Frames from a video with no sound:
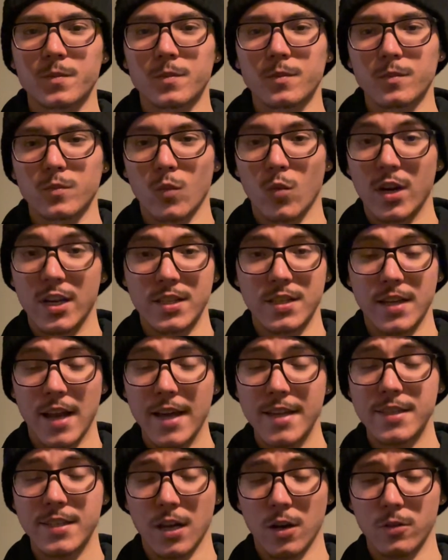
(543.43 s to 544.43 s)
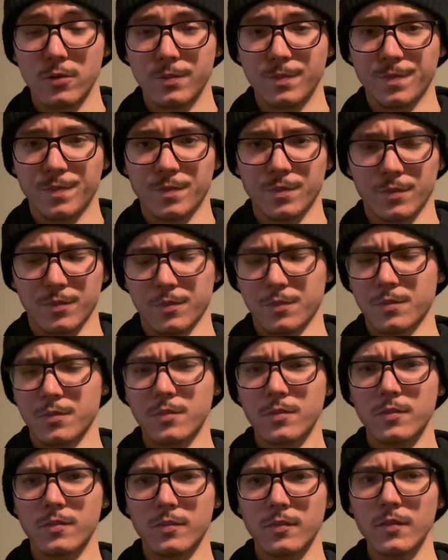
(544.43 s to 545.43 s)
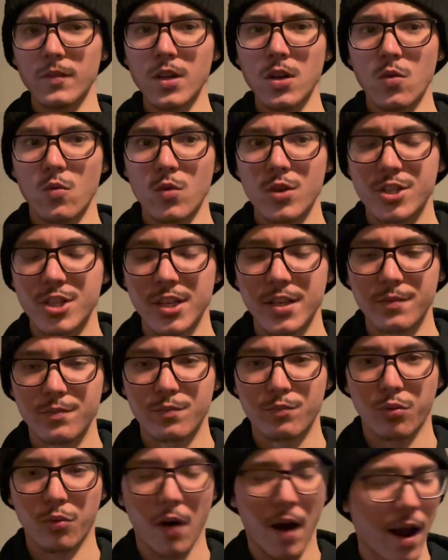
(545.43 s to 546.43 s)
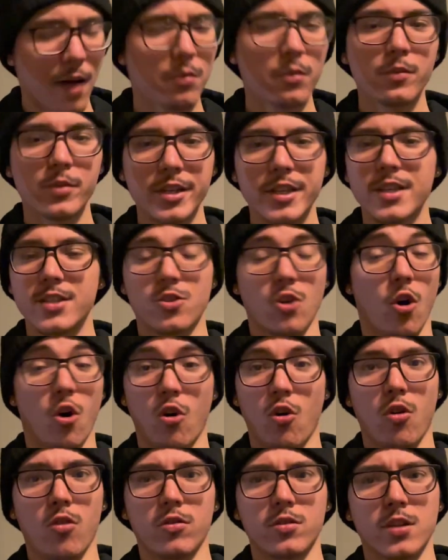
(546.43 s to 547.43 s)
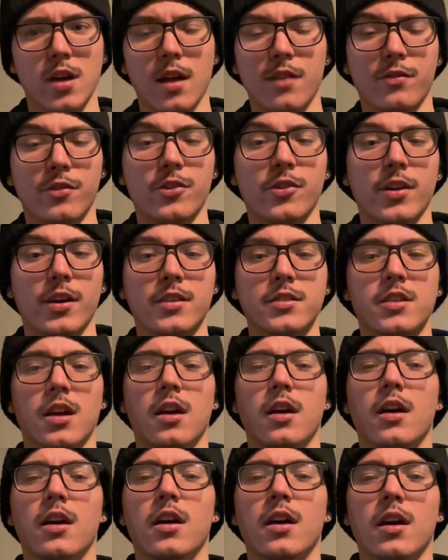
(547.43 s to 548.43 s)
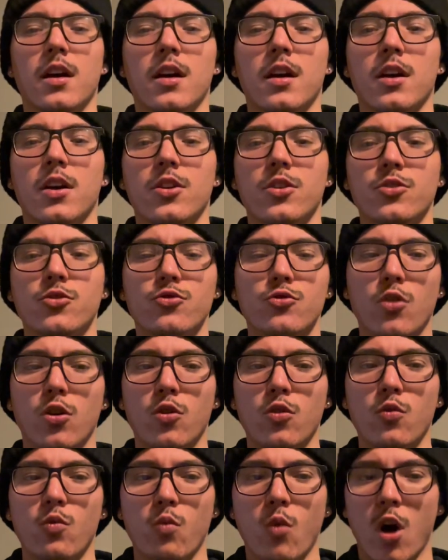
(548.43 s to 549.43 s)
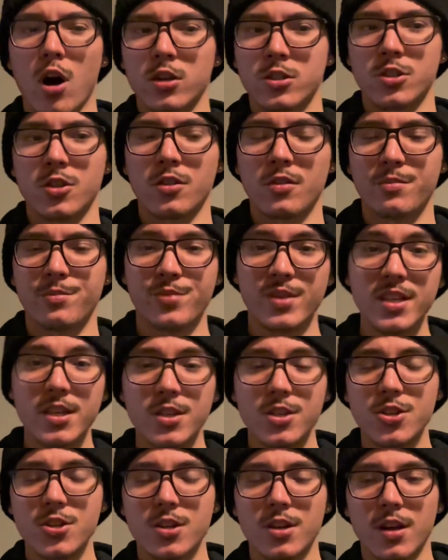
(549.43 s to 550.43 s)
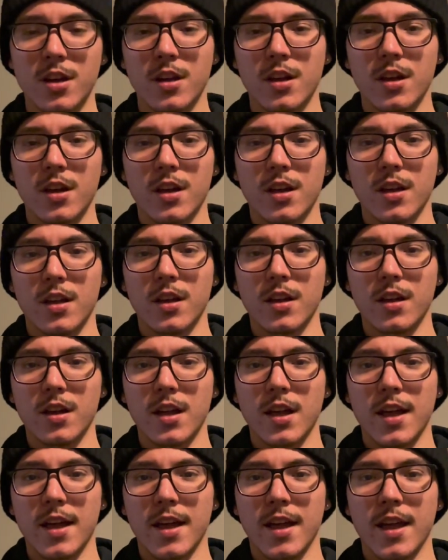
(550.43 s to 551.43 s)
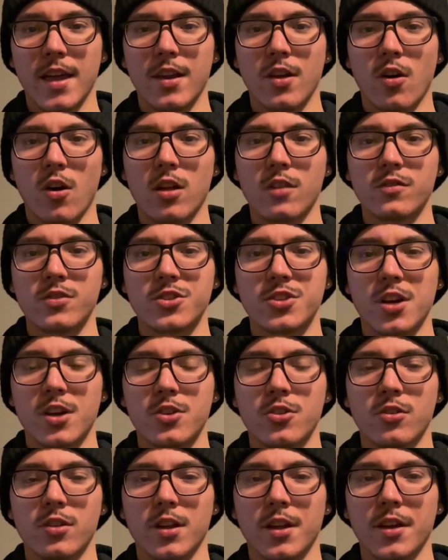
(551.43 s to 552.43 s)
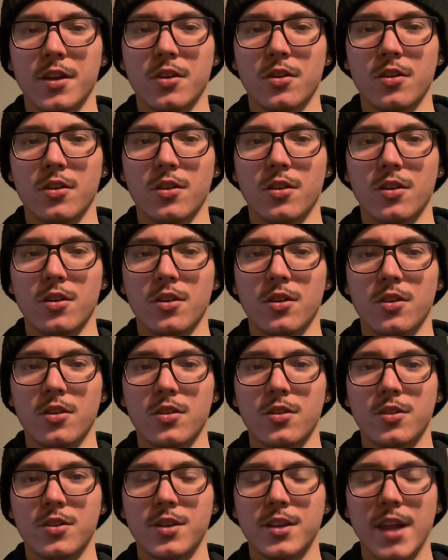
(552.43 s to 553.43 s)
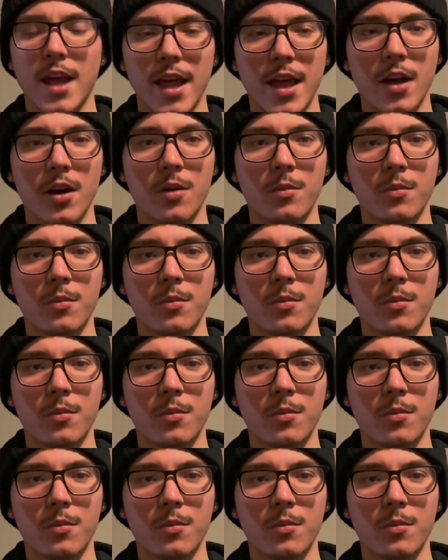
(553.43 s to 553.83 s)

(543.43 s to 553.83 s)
when it's nice out, which it probably is all the time for you guys. You go walk to the beach, and all of a sudden you're like, damn.